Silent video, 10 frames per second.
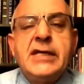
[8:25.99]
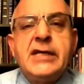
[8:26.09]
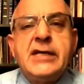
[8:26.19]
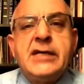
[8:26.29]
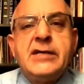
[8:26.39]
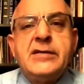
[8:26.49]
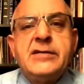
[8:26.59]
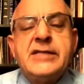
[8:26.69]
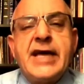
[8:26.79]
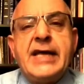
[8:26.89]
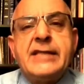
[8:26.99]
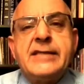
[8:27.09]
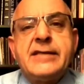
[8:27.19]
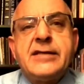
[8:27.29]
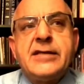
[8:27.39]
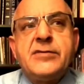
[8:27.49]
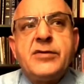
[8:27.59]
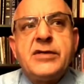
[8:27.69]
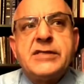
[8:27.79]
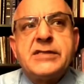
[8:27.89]
that it
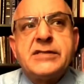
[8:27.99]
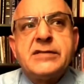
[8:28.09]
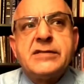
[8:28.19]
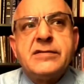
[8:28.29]
was,